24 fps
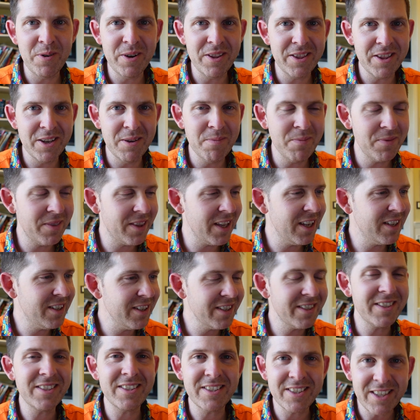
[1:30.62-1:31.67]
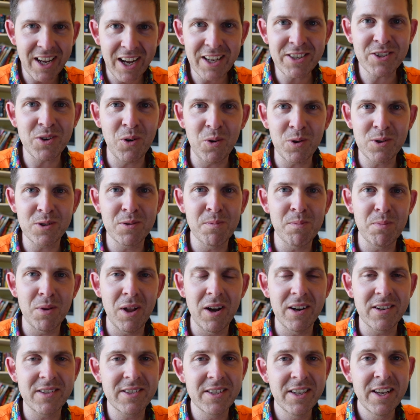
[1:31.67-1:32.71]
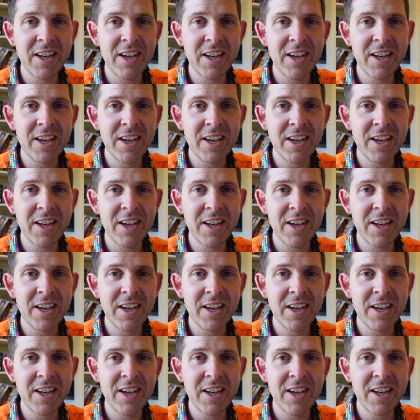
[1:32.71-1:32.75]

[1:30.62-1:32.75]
with them. They're just such awesome blokes.